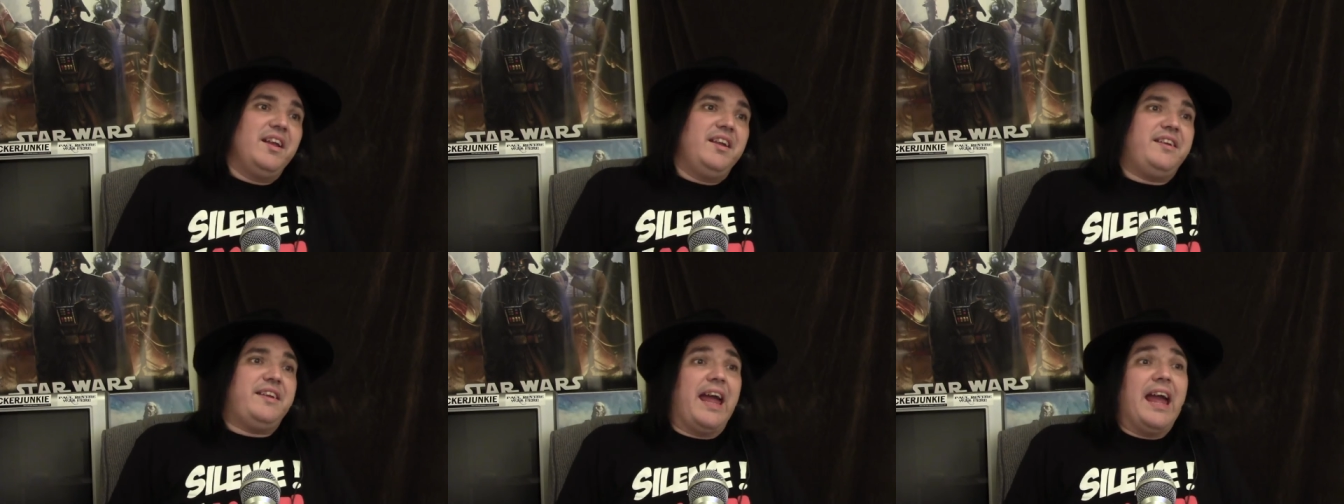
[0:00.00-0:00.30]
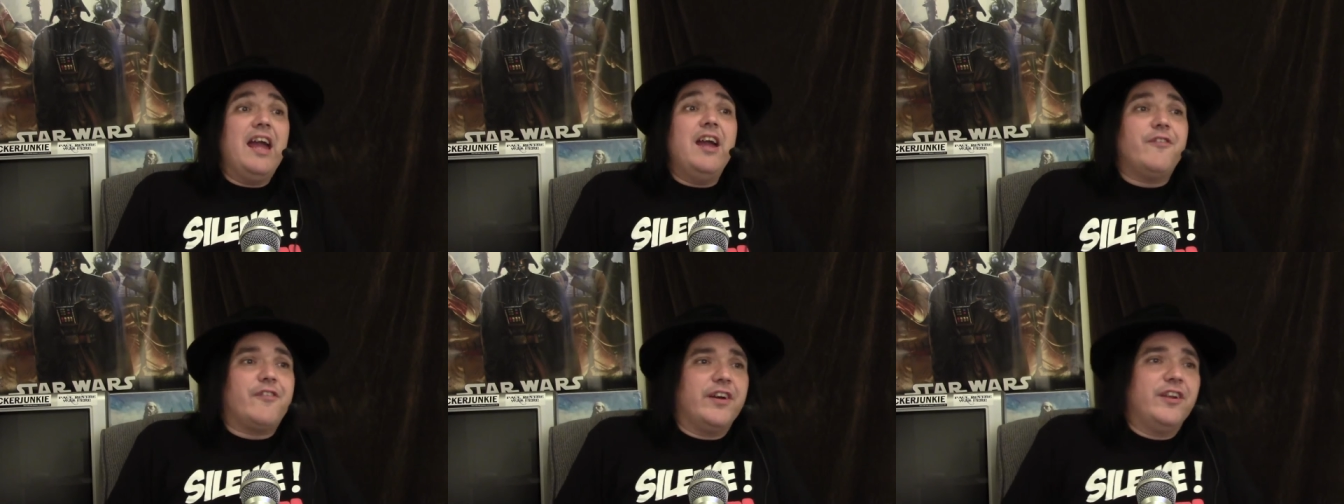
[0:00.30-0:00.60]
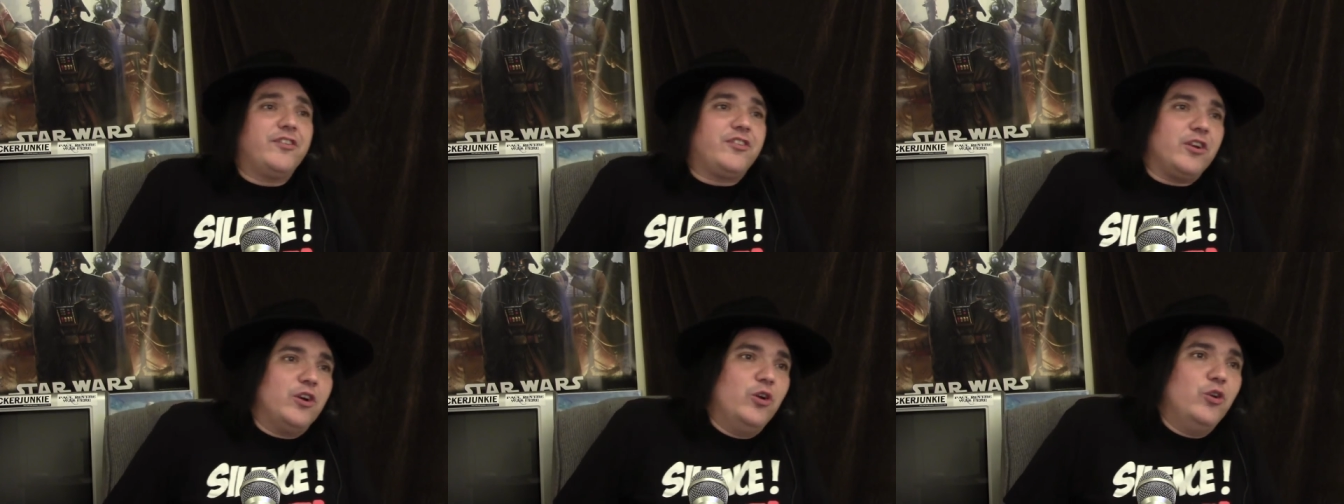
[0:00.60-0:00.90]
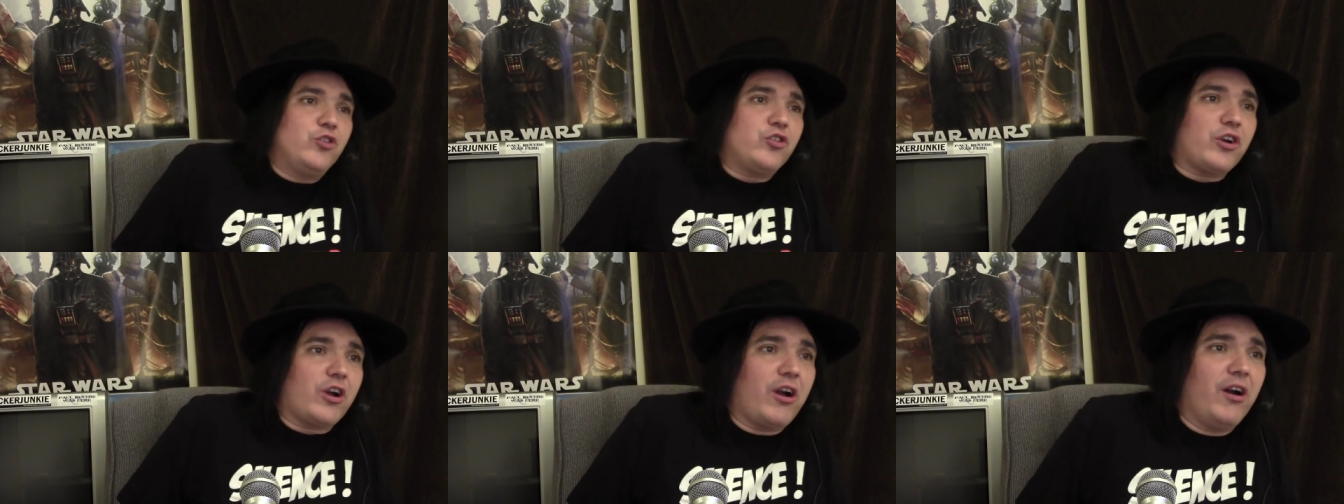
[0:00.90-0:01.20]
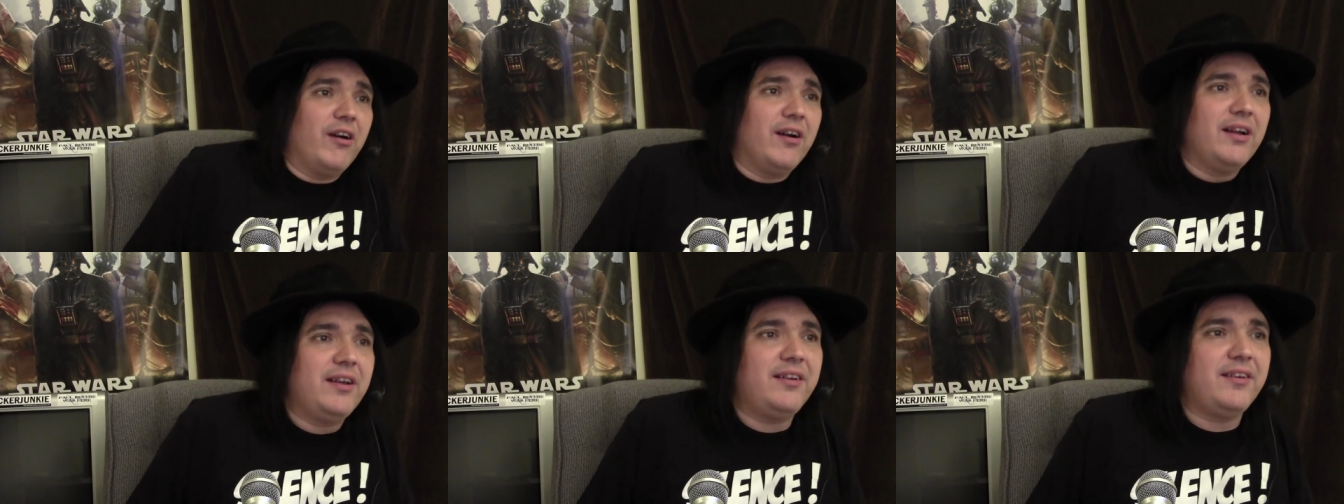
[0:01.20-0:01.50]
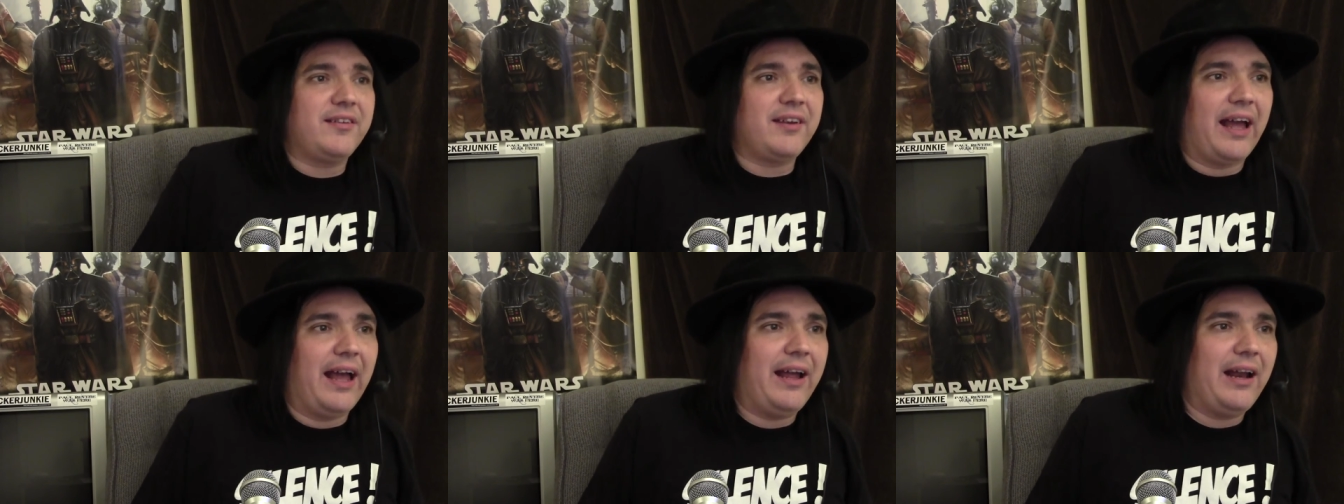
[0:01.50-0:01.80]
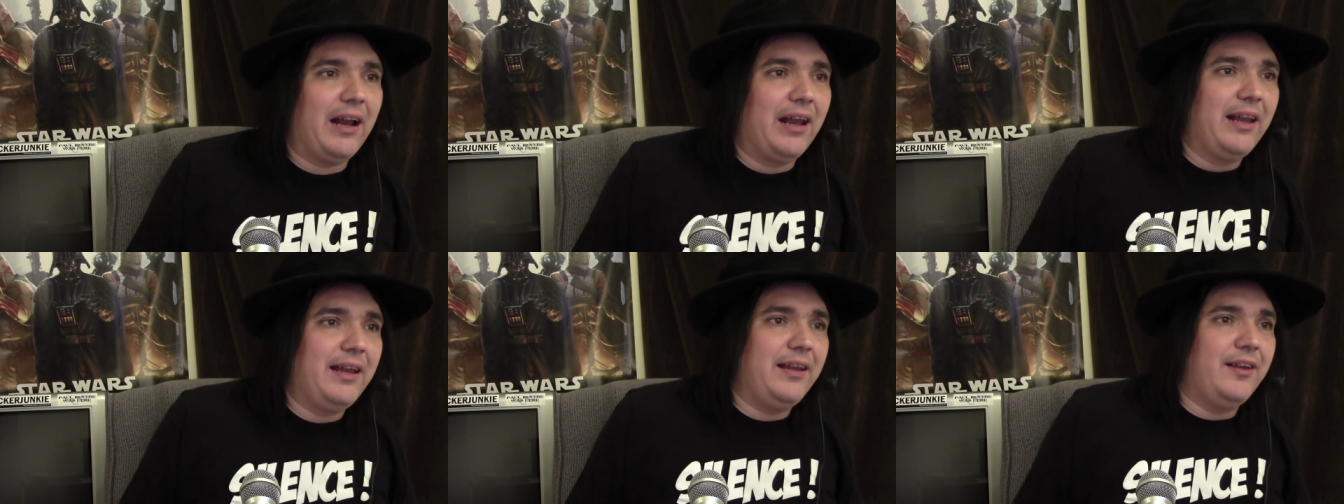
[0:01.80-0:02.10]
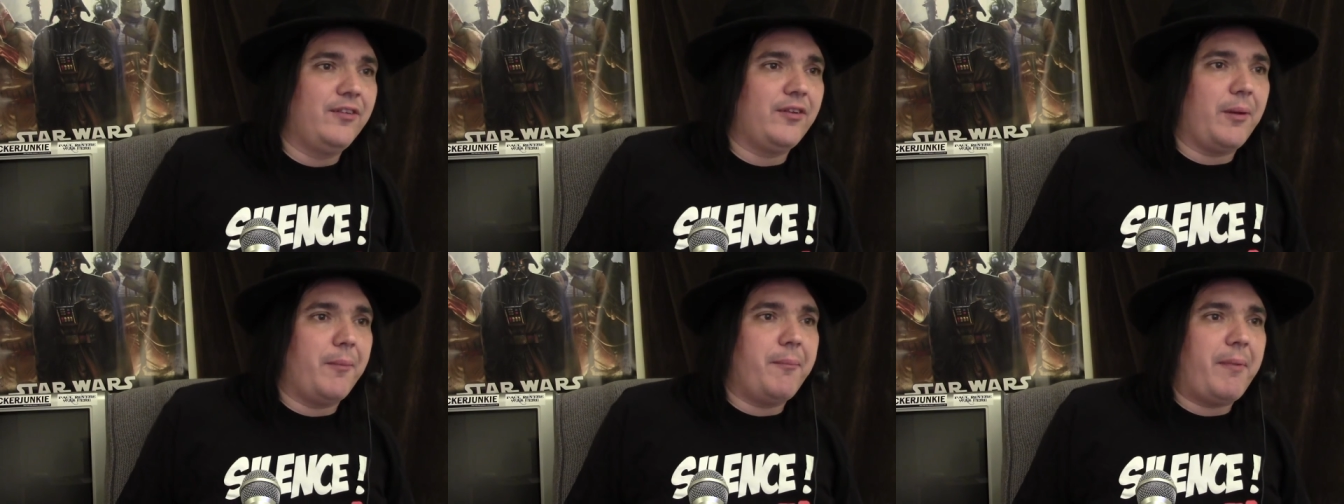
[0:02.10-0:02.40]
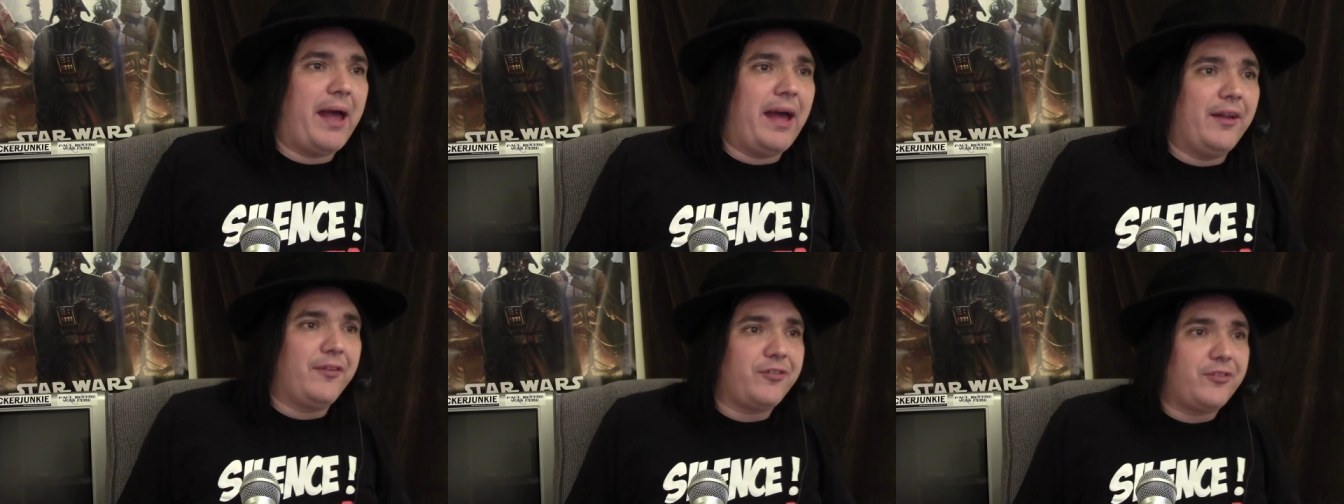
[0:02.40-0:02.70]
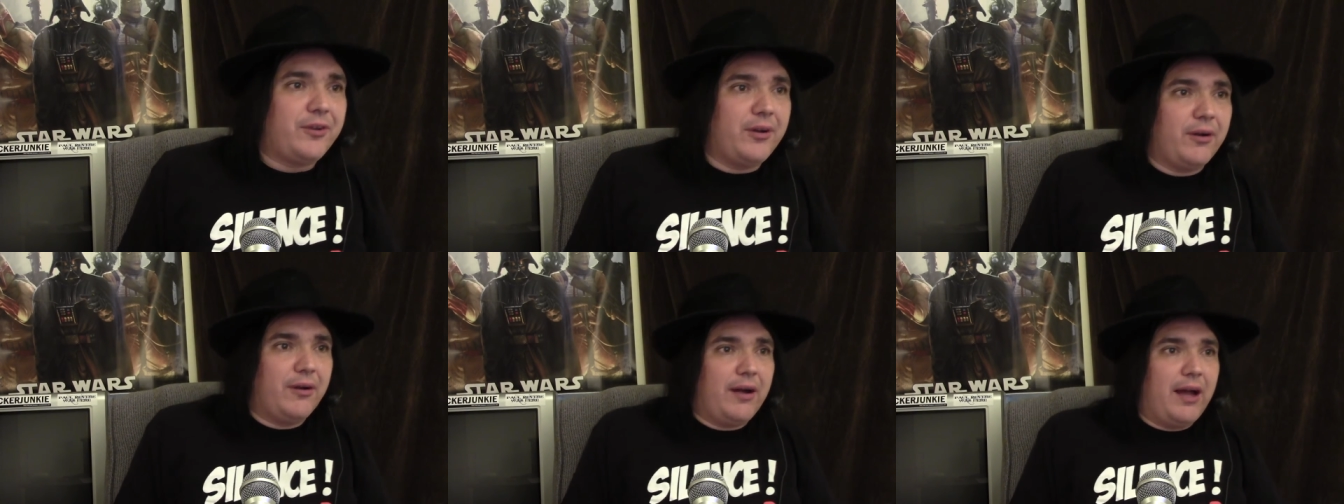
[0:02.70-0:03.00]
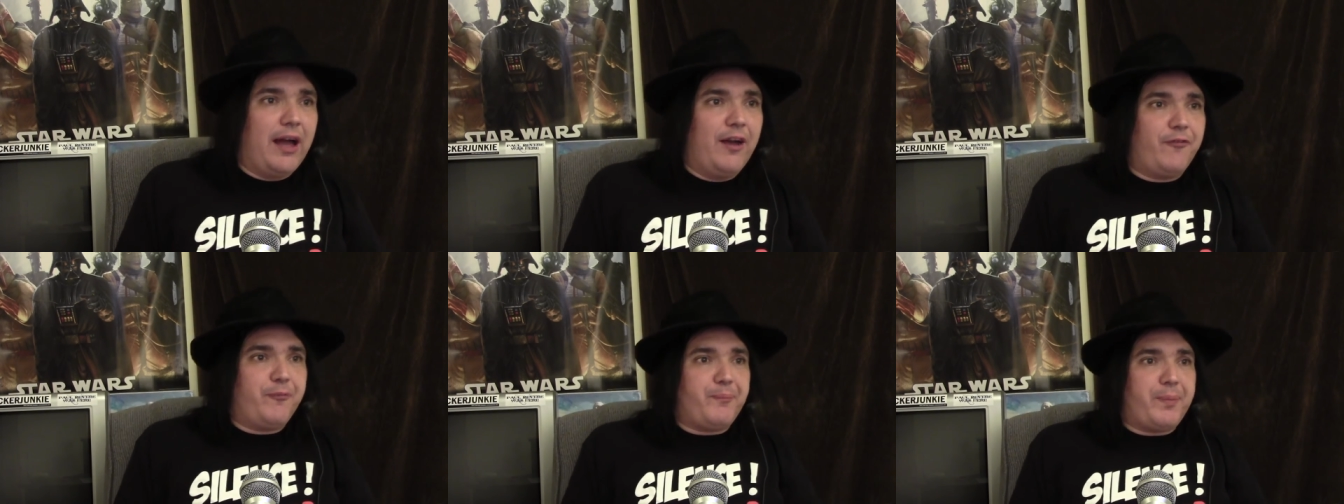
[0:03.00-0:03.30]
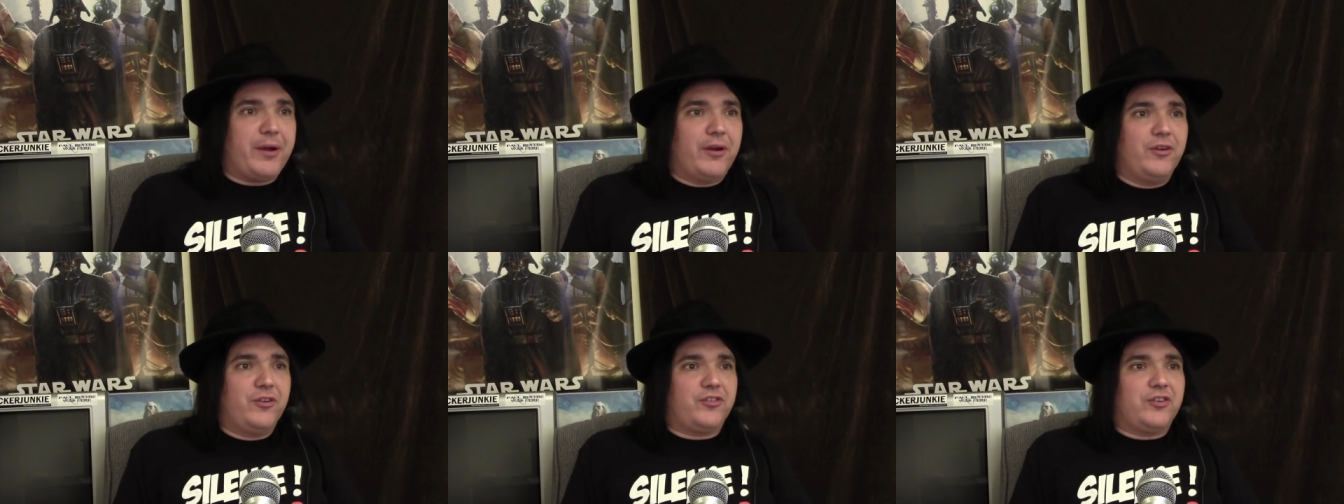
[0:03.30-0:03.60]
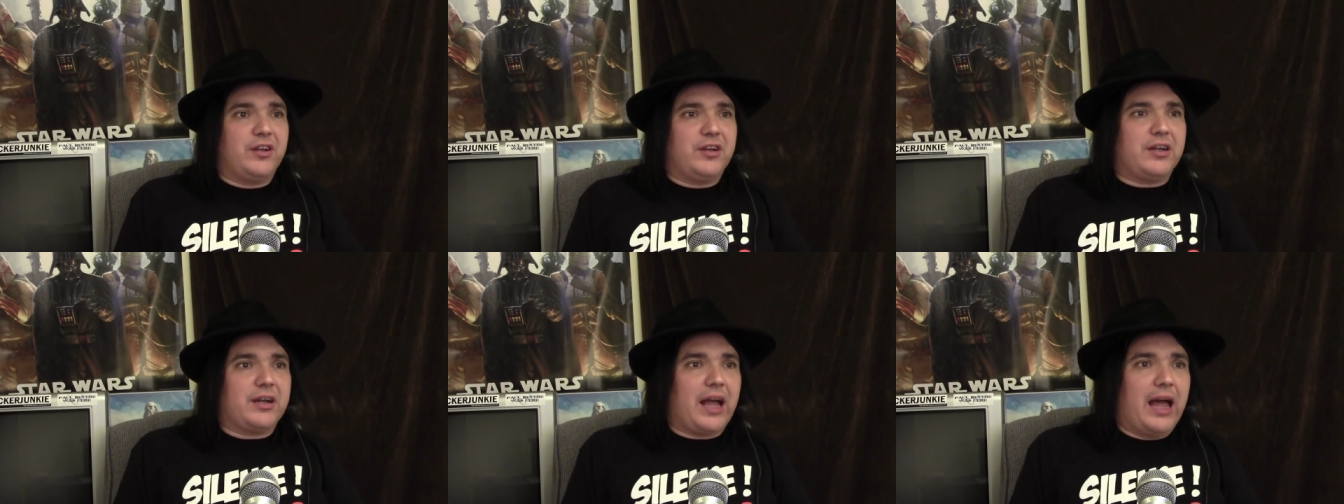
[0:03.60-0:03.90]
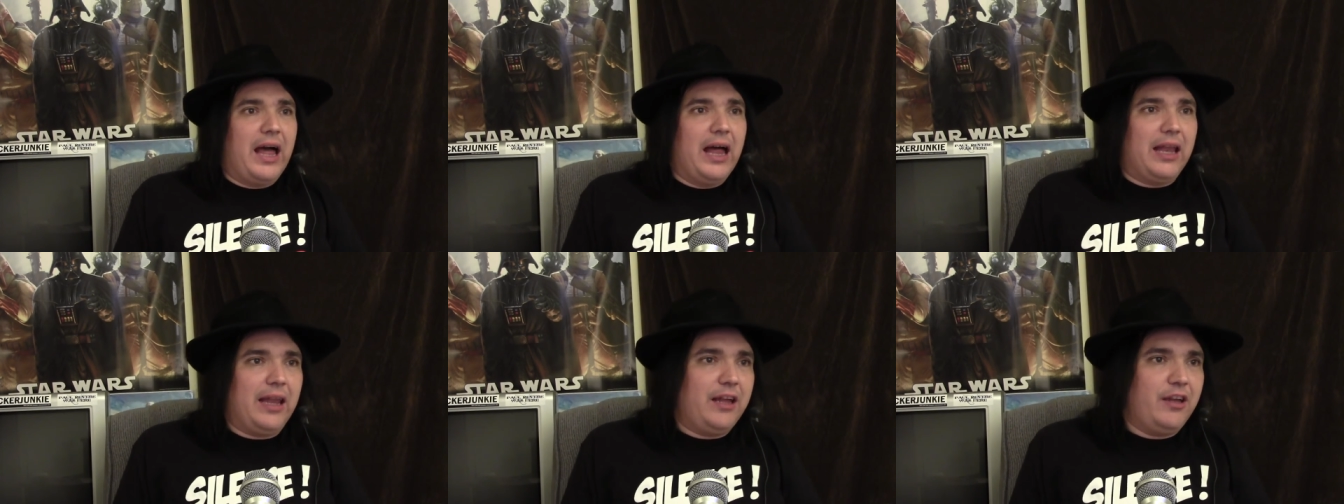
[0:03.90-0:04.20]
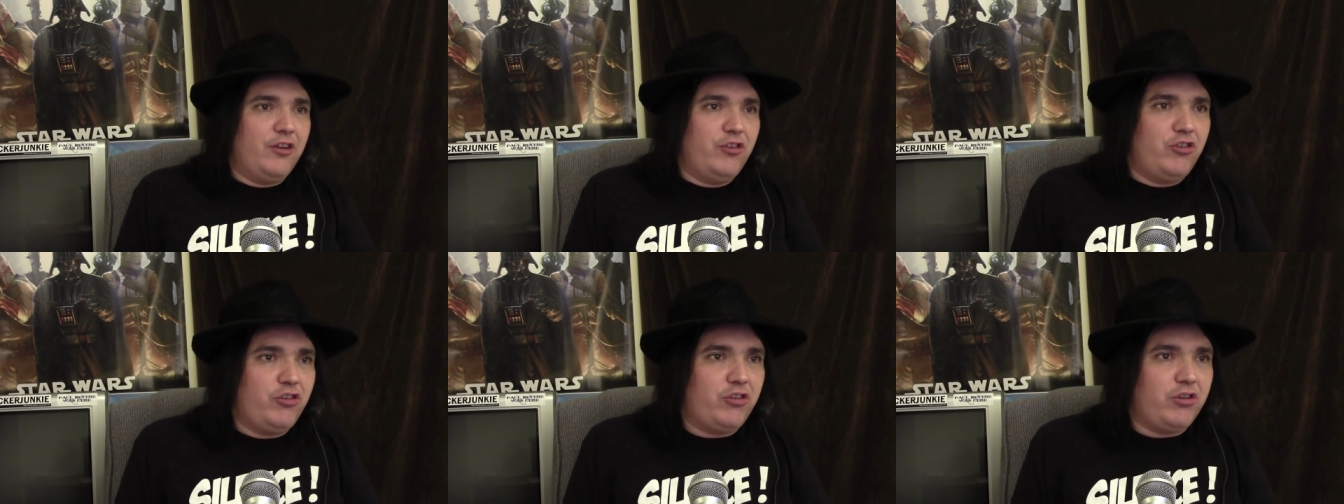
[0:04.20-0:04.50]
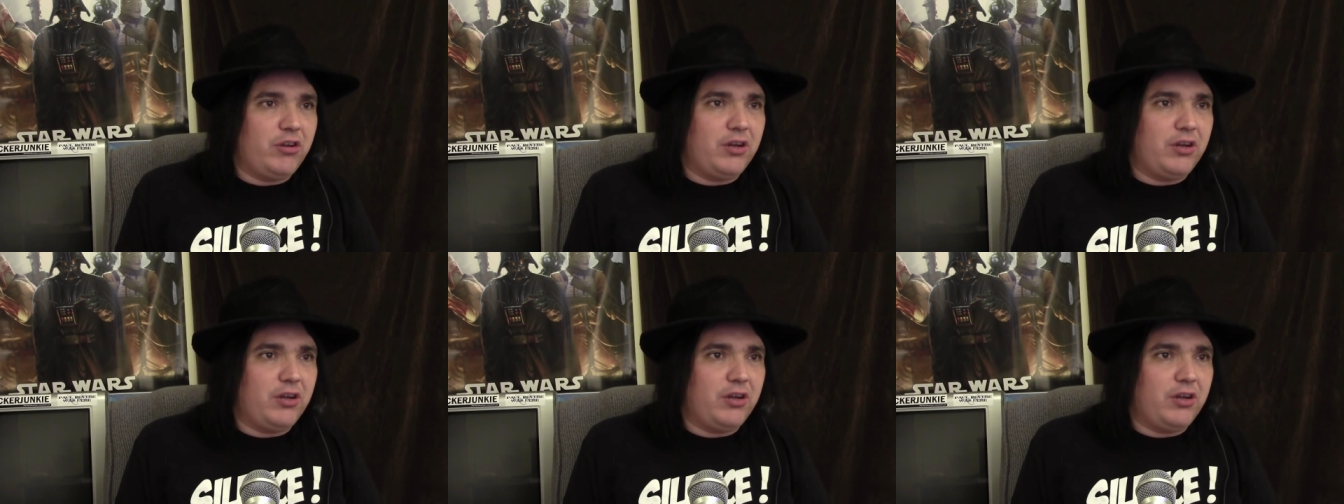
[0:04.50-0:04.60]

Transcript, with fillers: Davis, whose current title is Master of Pearson College,